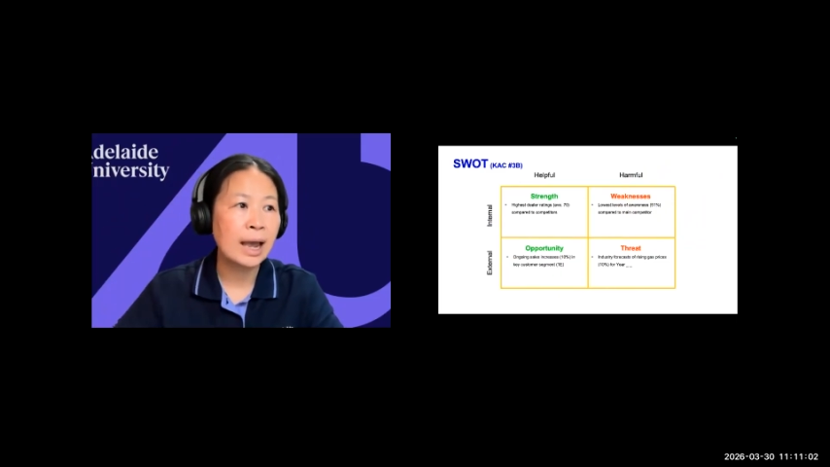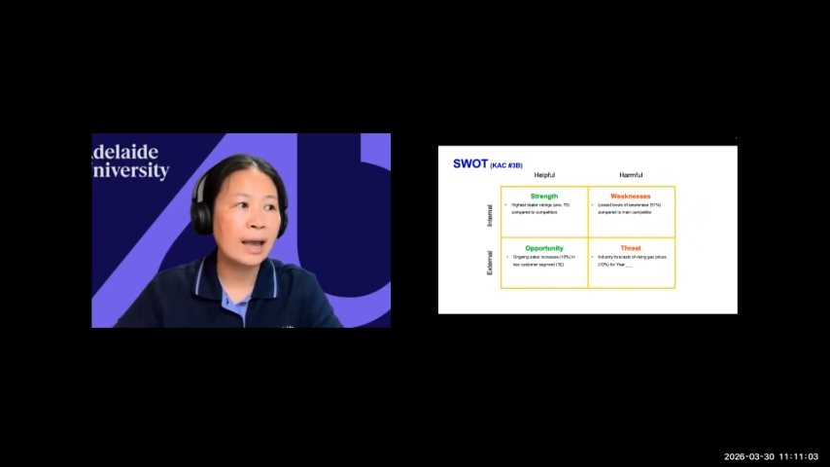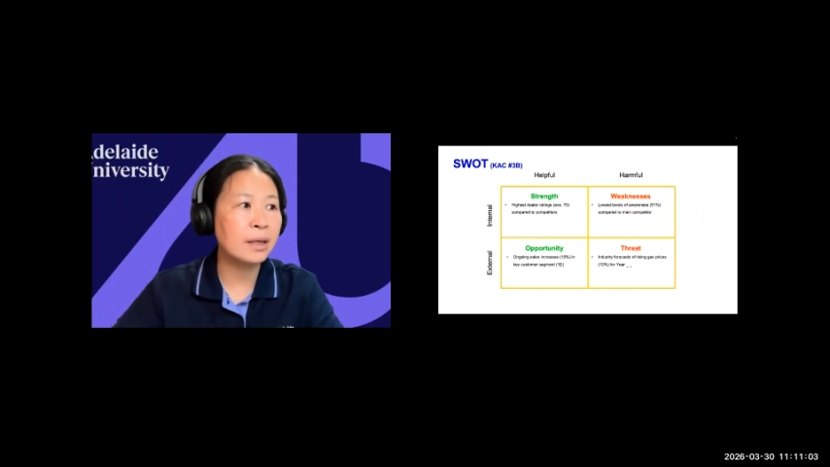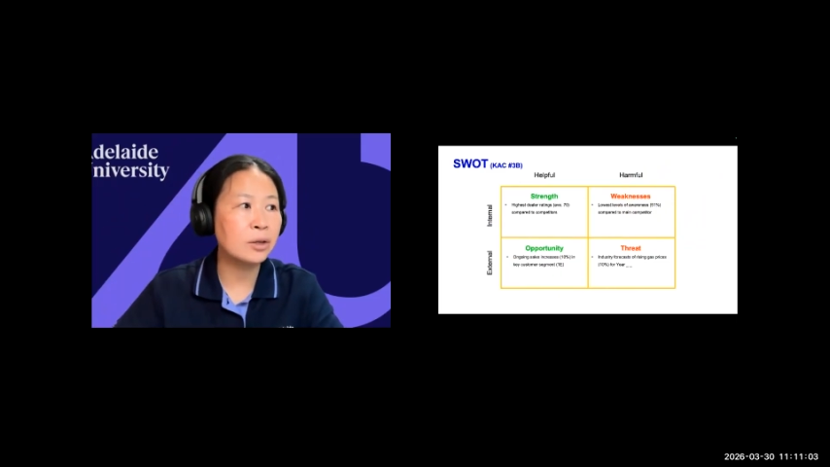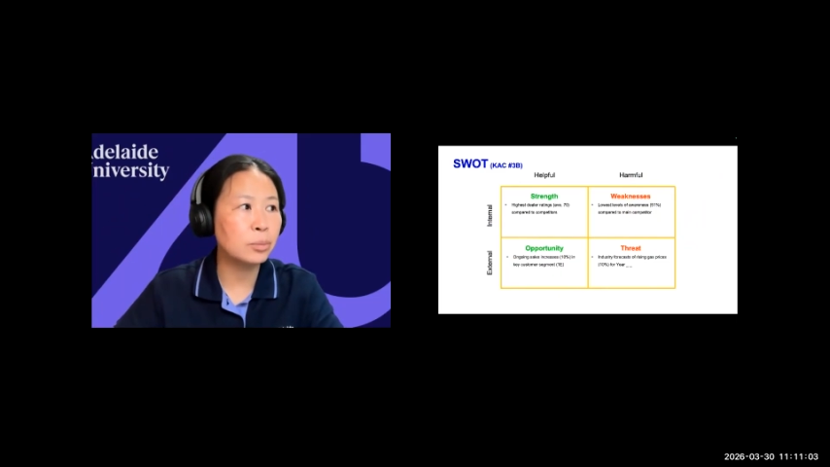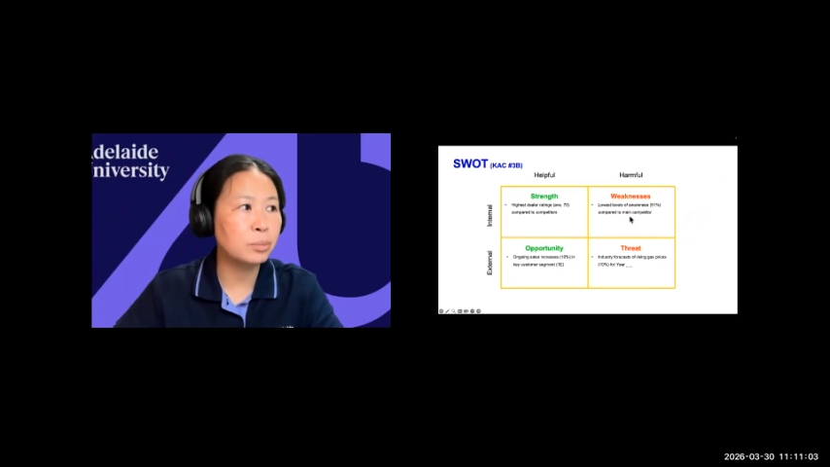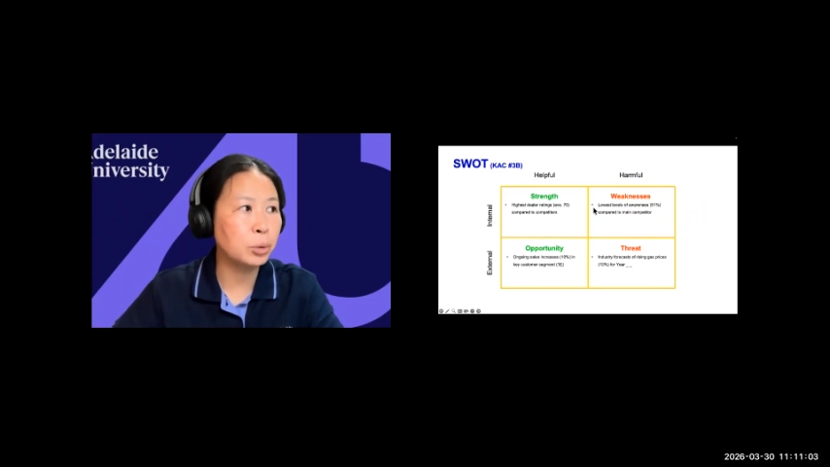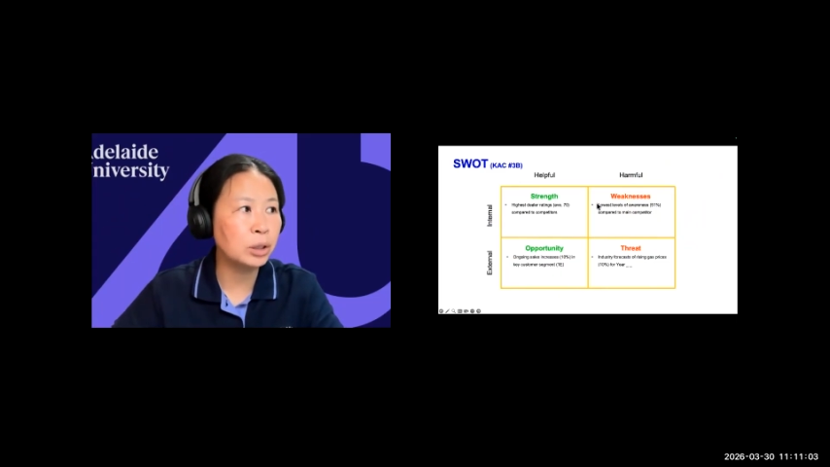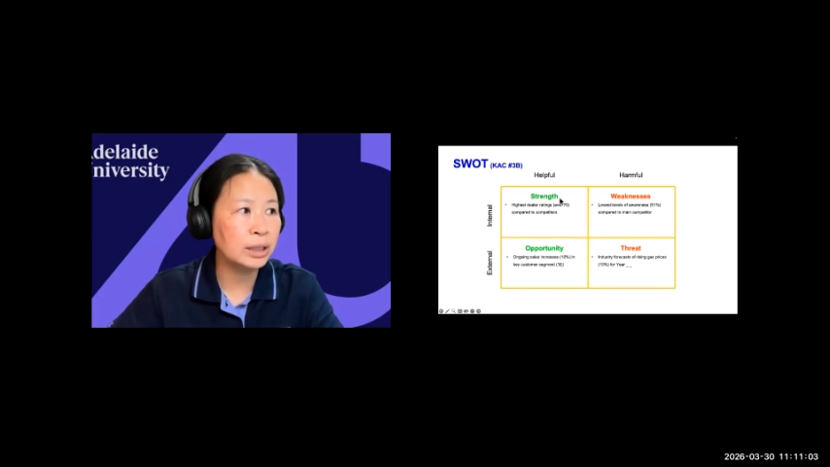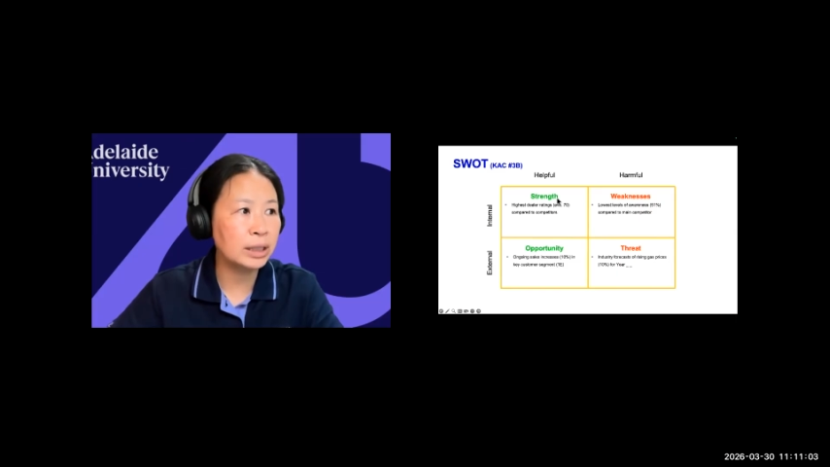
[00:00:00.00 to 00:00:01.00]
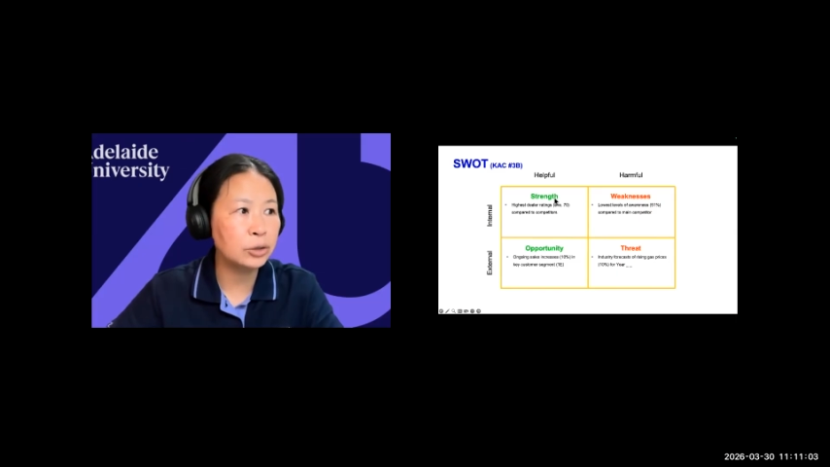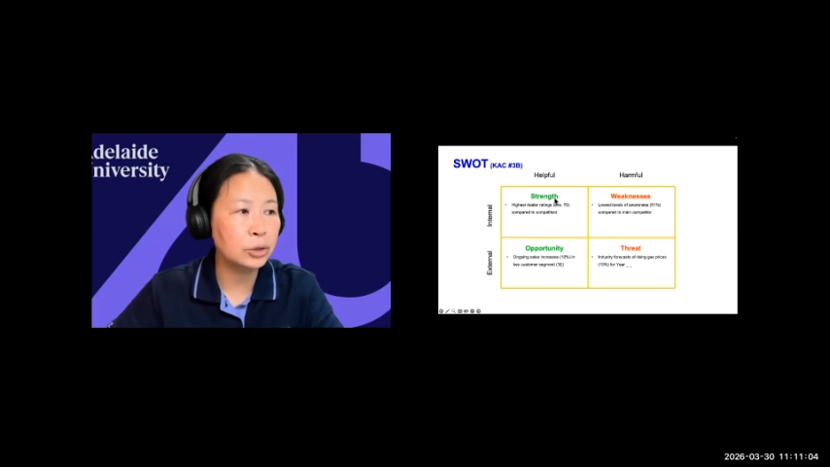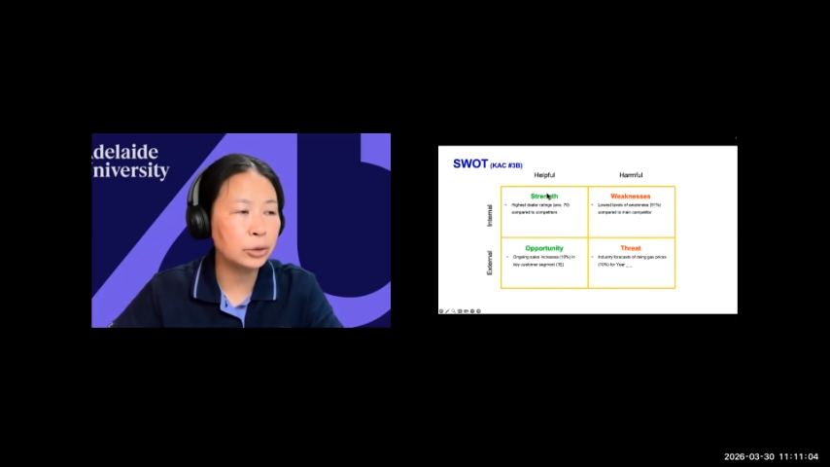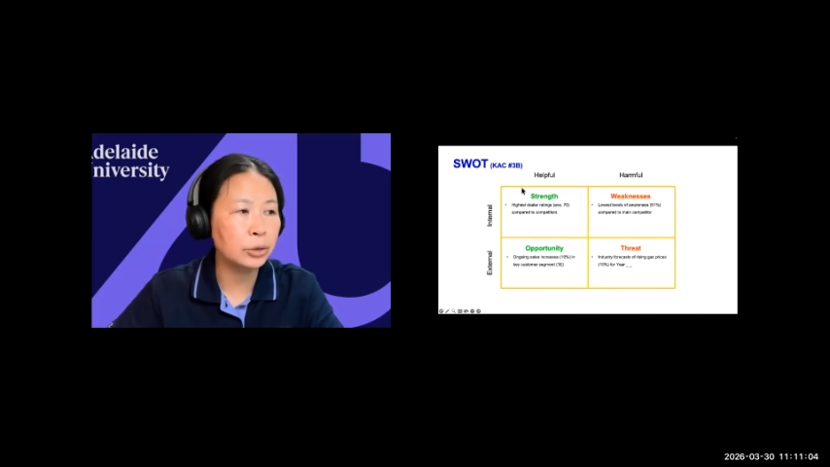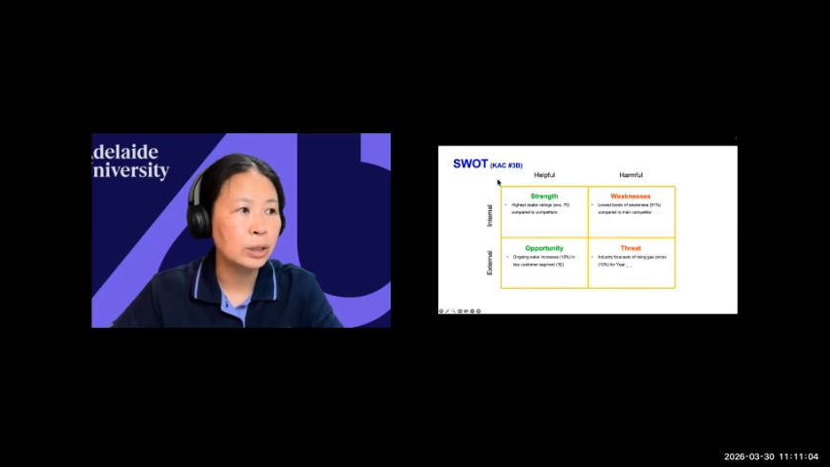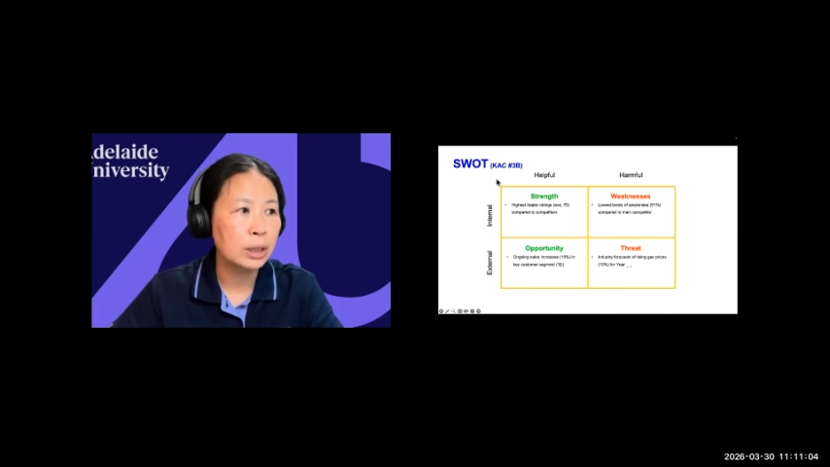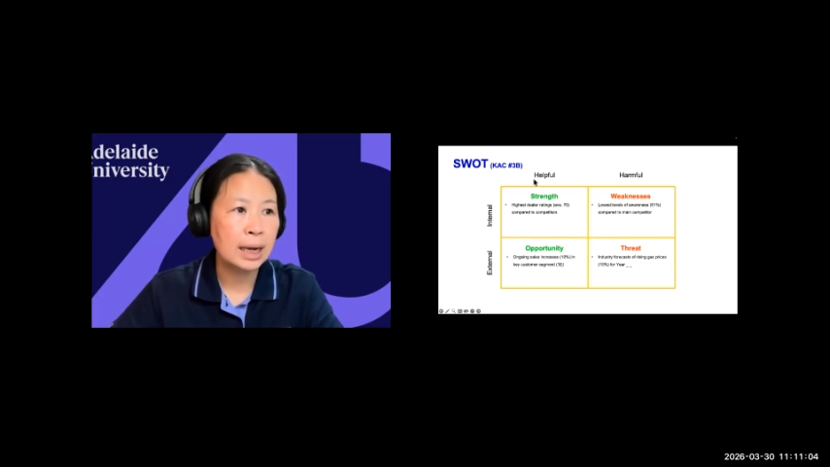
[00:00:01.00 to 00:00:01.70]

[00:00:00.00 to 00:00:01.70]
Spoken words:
And then you put it into